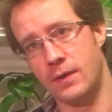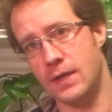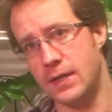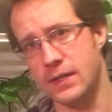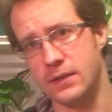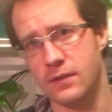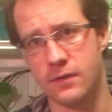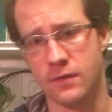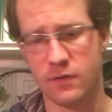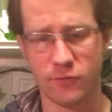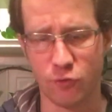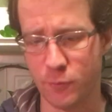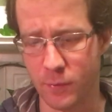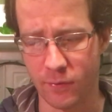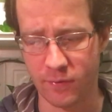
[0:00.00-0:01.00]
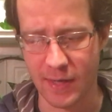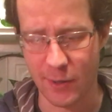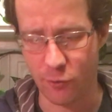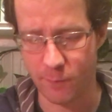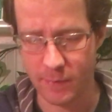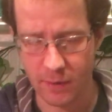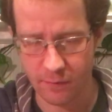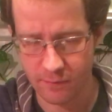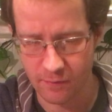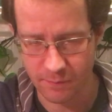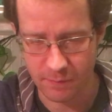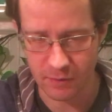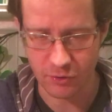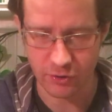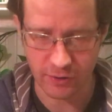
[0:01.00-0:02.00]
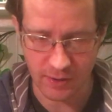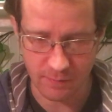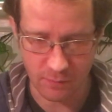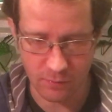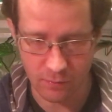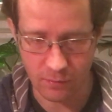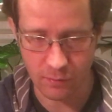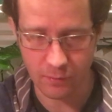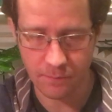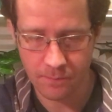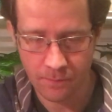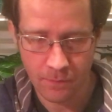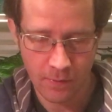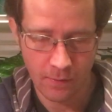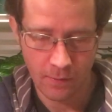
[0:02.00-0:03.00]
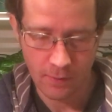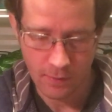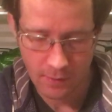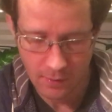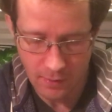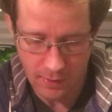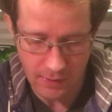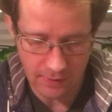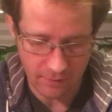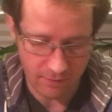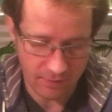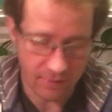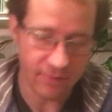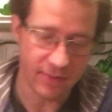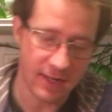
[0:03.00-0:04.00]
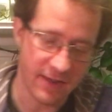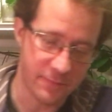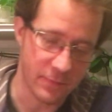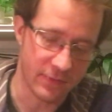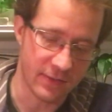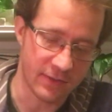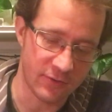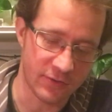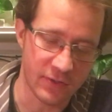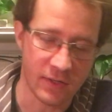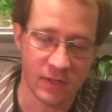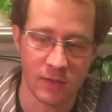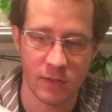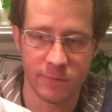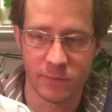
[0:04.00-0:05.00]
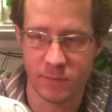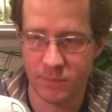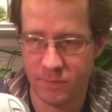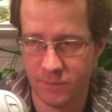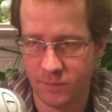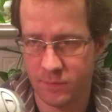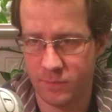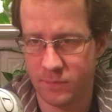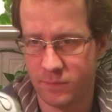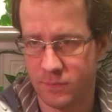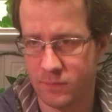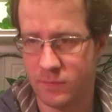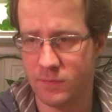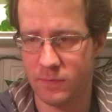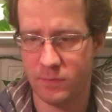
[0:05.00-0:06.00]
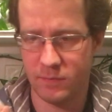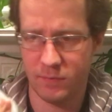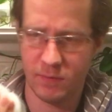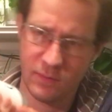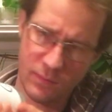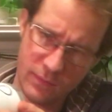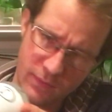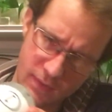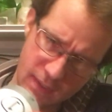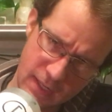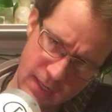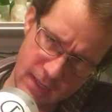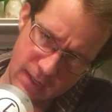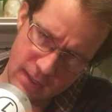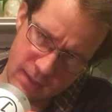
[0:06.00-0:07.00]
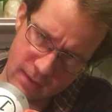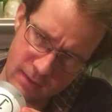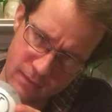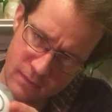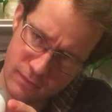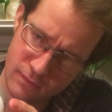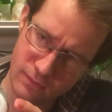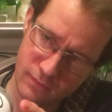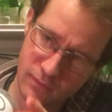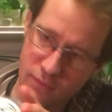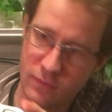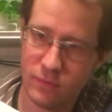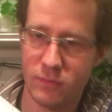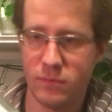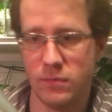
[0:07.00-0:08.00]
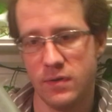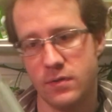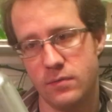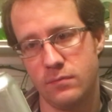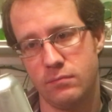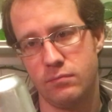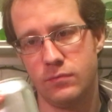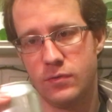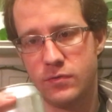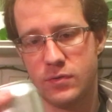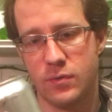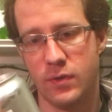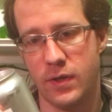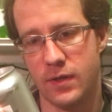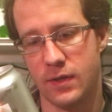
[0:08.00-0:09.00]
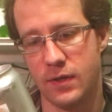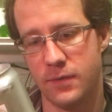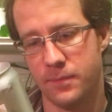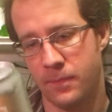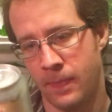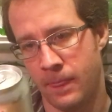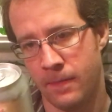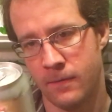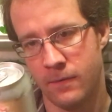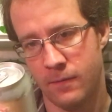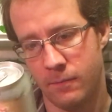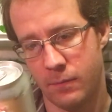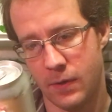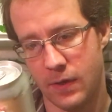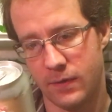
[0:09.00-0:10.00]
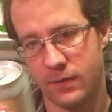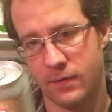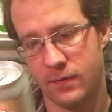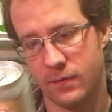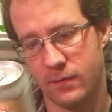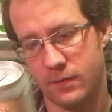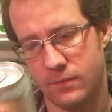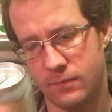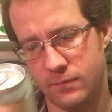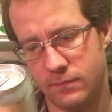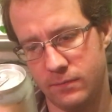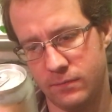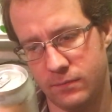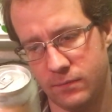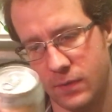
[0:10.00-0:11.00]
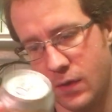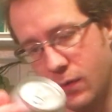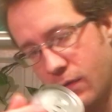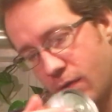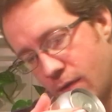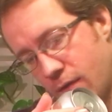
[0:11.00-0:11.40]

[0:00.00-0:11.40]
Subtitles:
not into the super sour beers as much anymore. It's 6.5%, just like all of them. It was canned, there's no date on it, but, oh, it